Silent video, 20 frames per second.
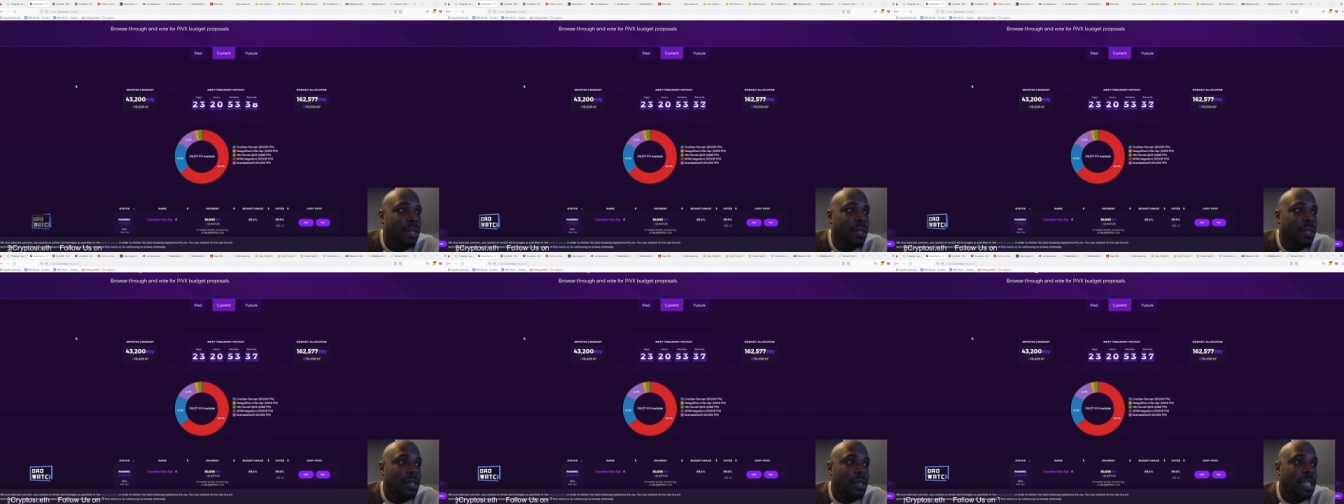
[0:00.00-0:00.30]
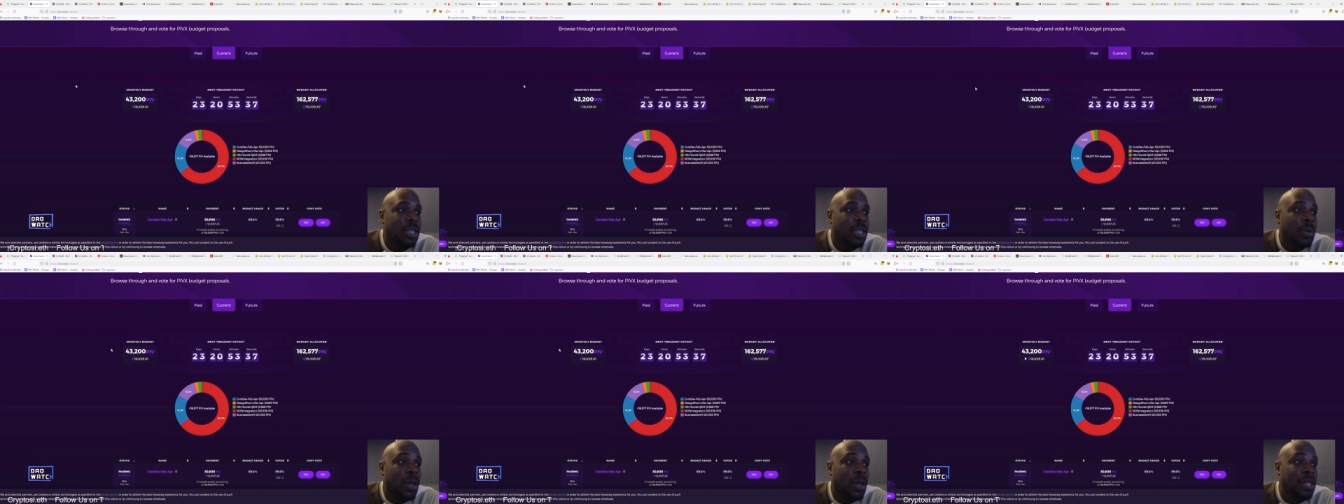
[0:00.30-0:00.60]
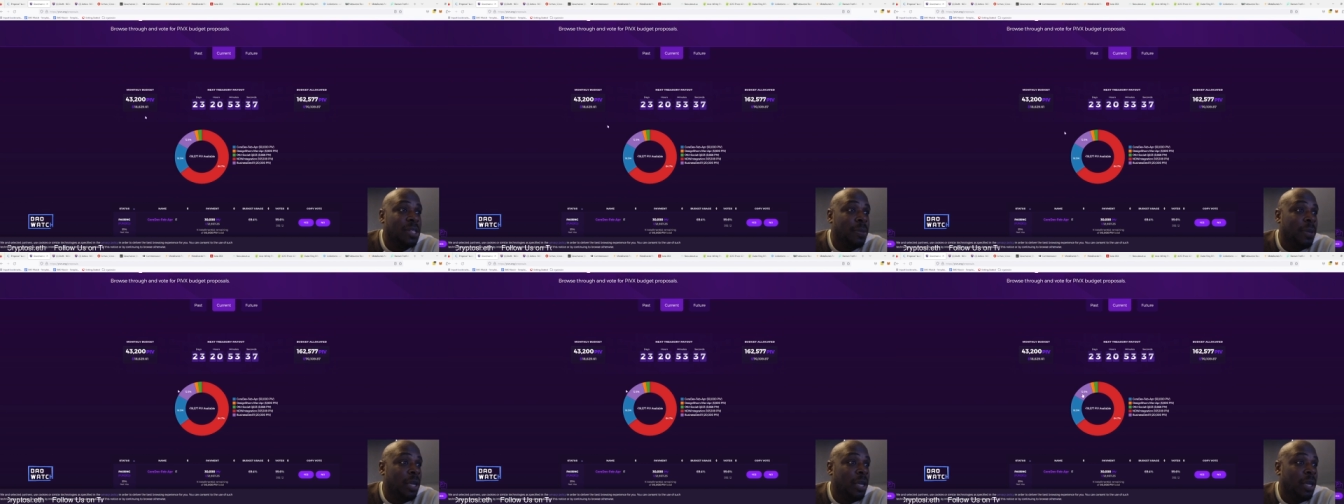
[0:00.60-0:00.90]
this
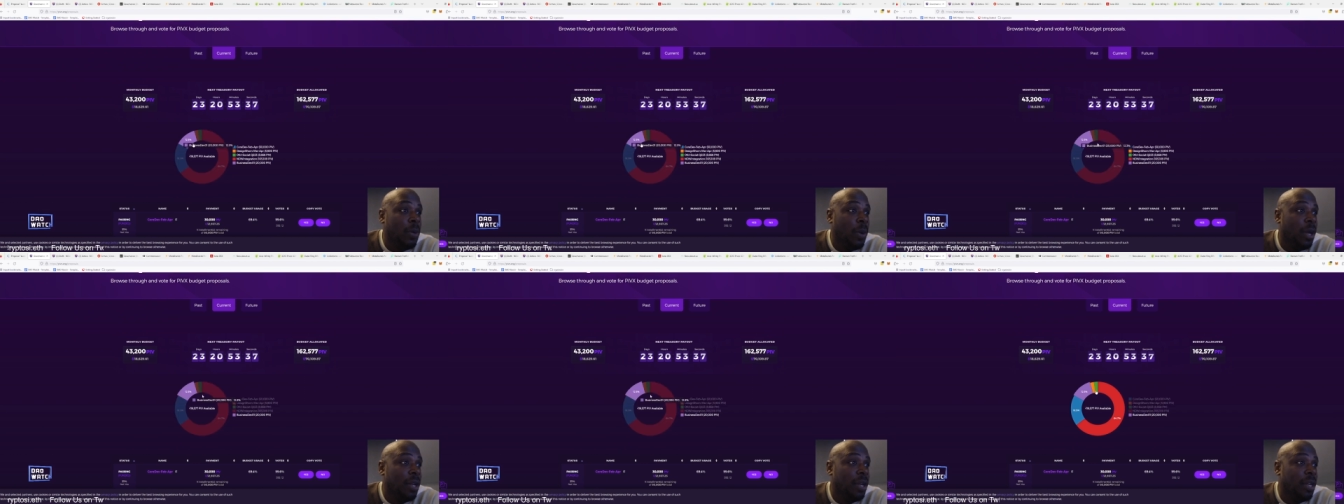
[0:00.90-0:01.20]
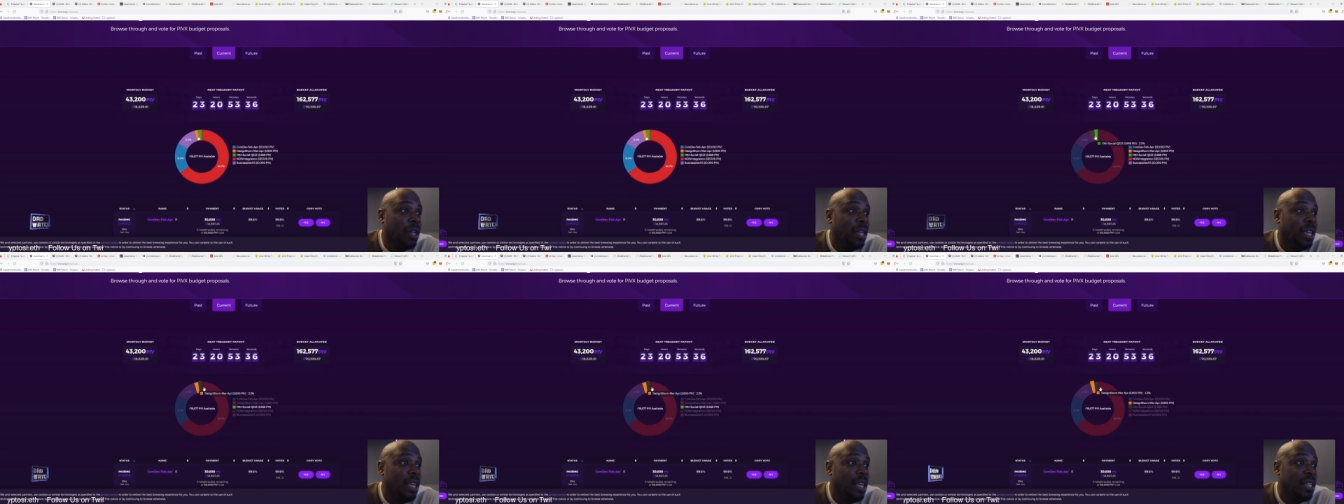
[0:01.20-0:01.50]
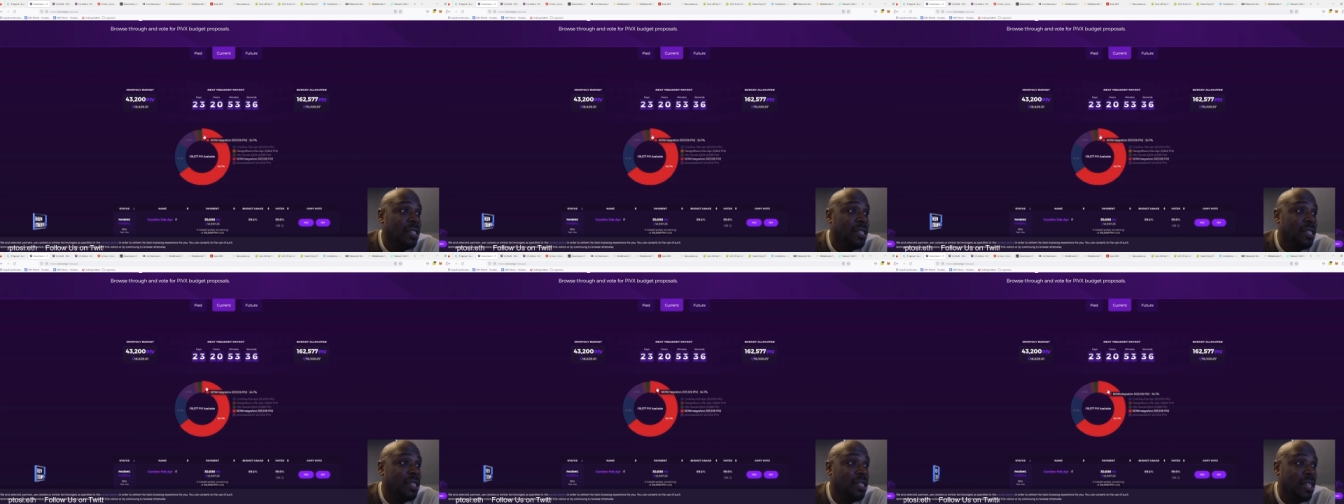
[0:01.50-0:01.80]
one's a big one.
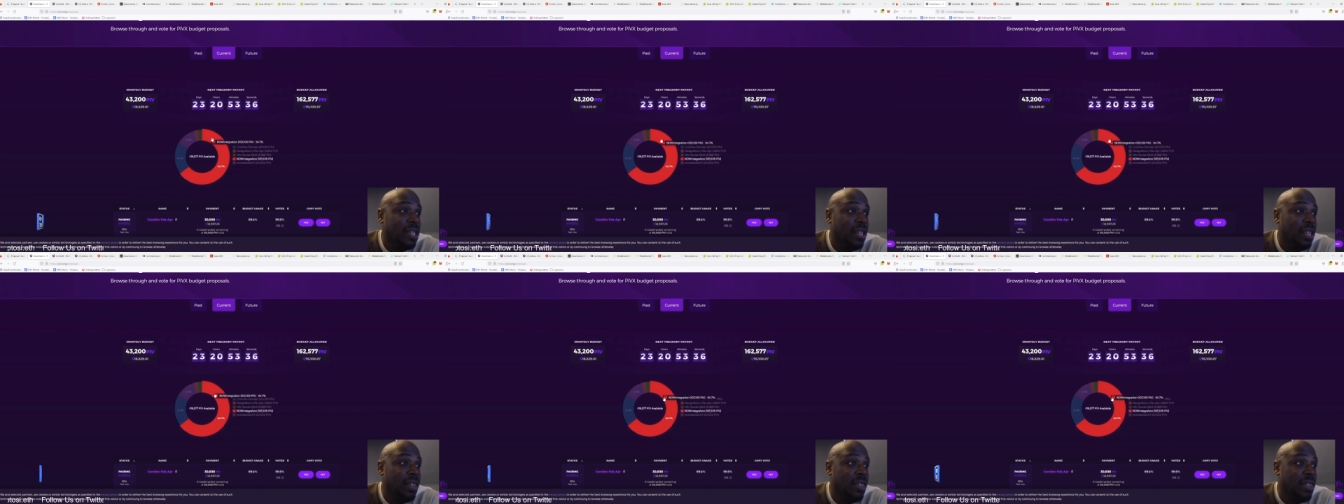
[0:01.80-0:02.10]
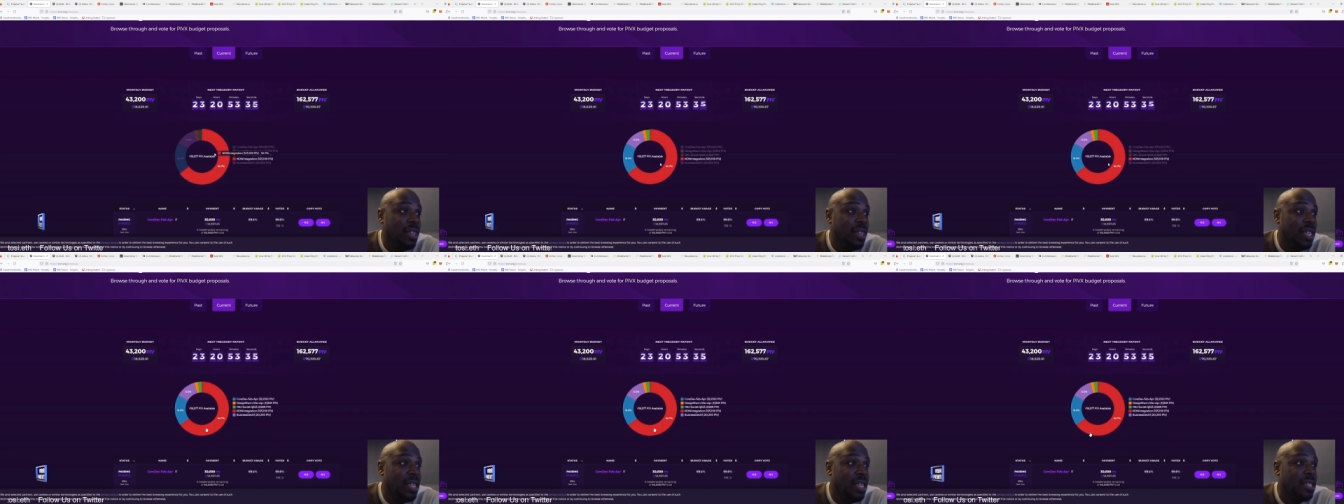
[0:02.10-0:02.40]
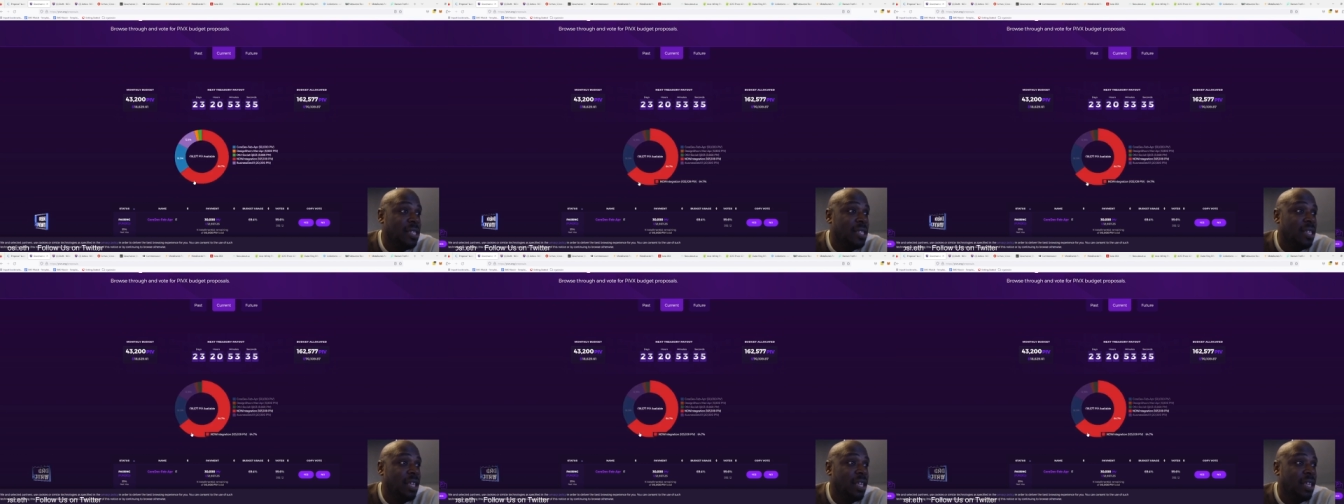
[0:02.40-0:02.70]
It's
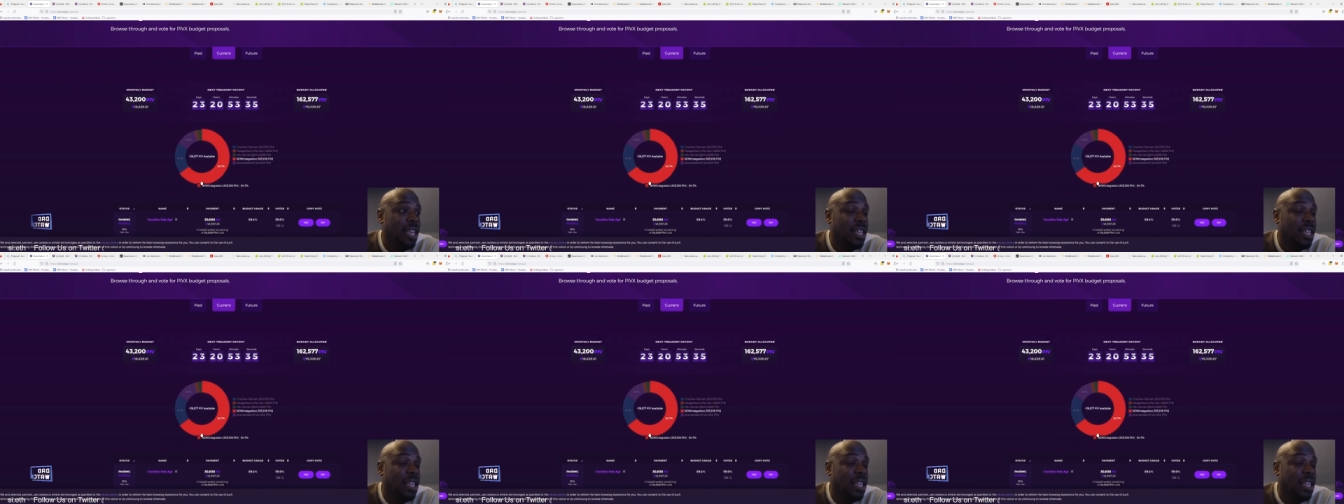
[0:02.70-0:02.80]
this.